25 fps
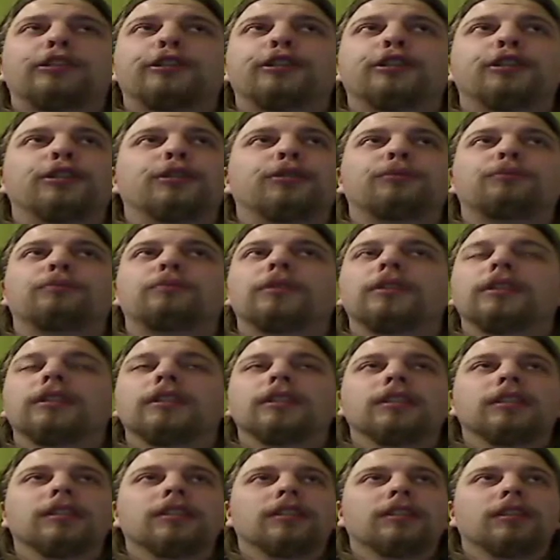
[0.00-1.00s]
to,
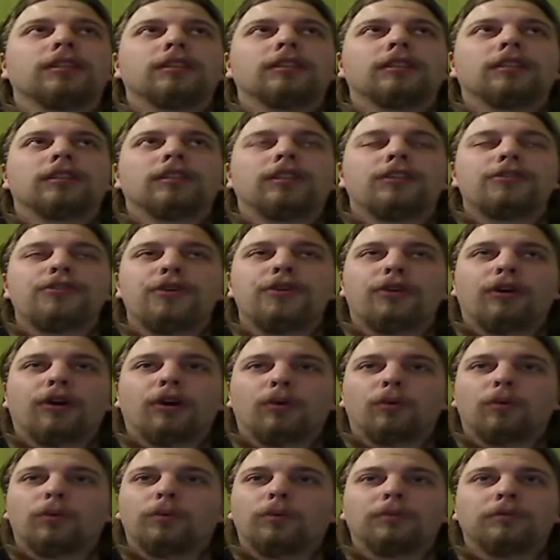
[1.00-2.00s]
you
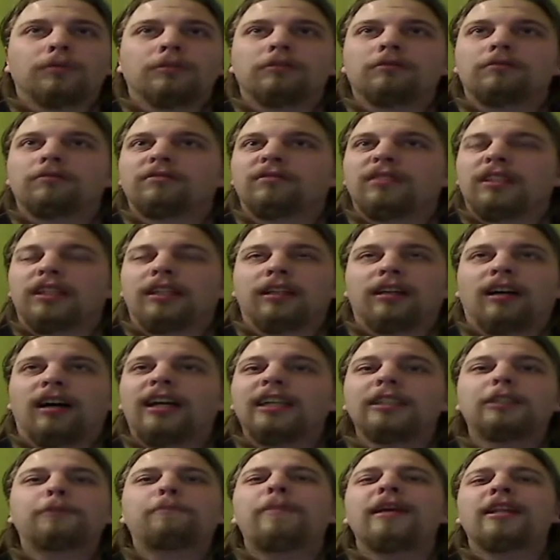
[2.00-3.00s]
know,
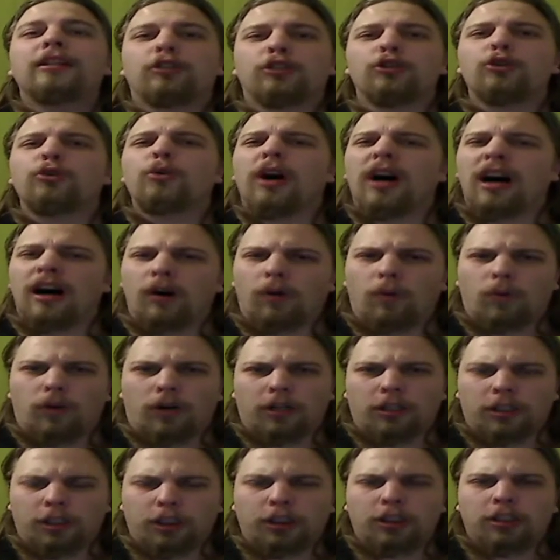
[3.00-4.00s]
I spent 2
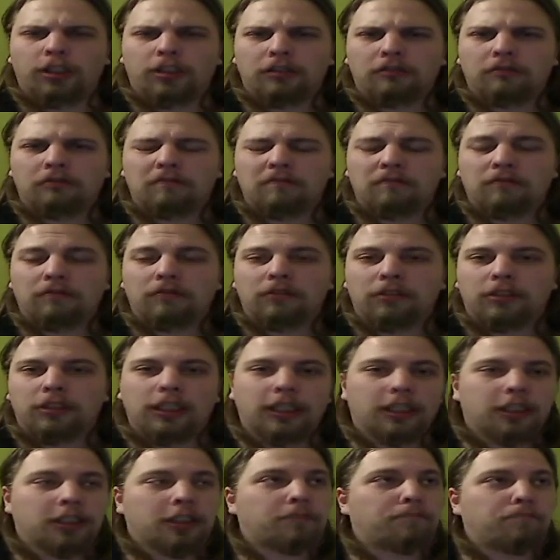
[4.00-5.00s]
hours
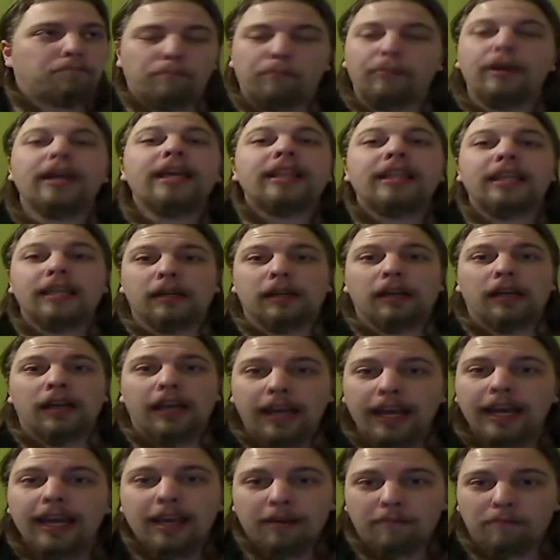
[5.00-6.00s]
just beating
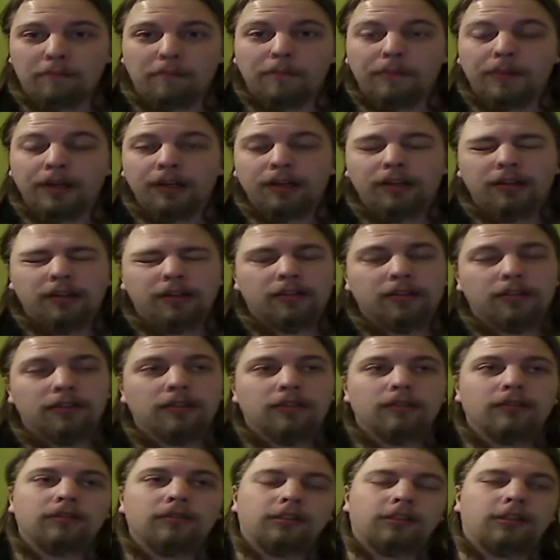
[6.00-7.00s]
him.
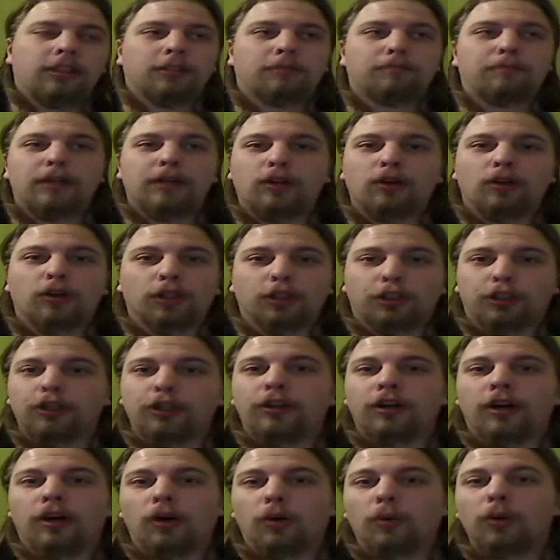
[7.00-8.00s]
Just because, you
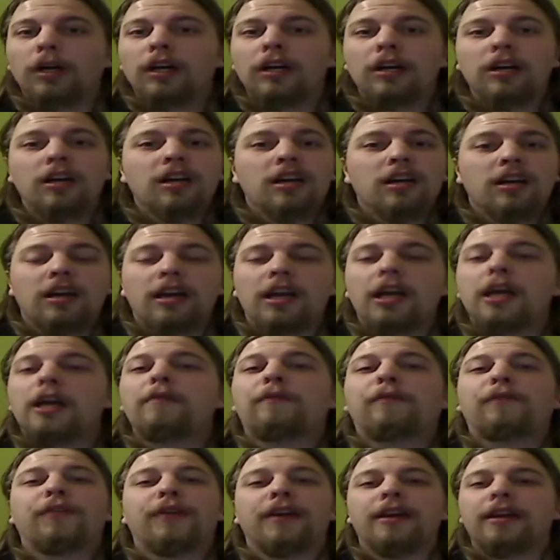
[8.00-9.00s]
know,
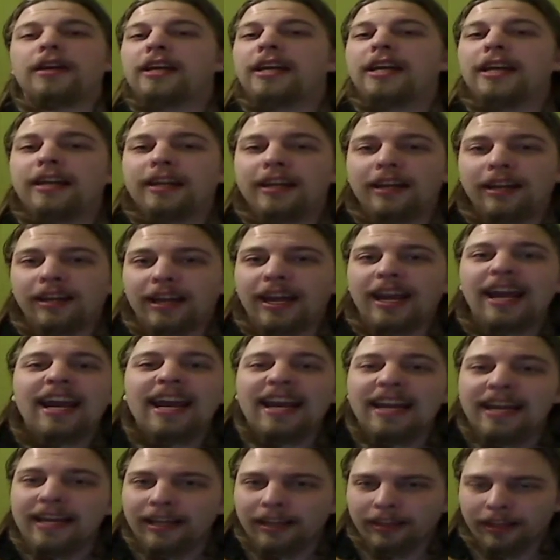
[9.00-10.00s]
if he did
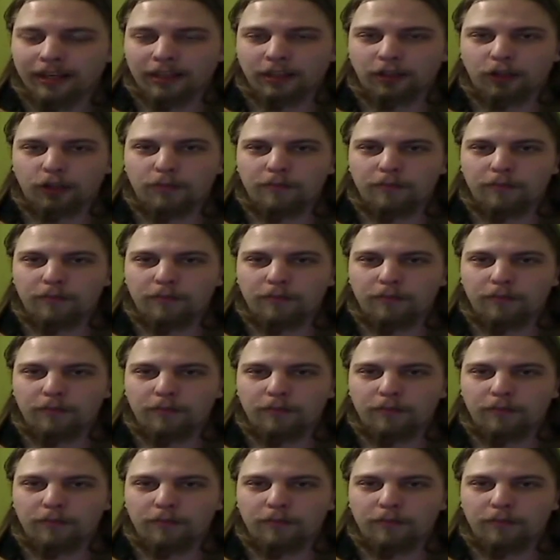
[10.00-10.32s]
anything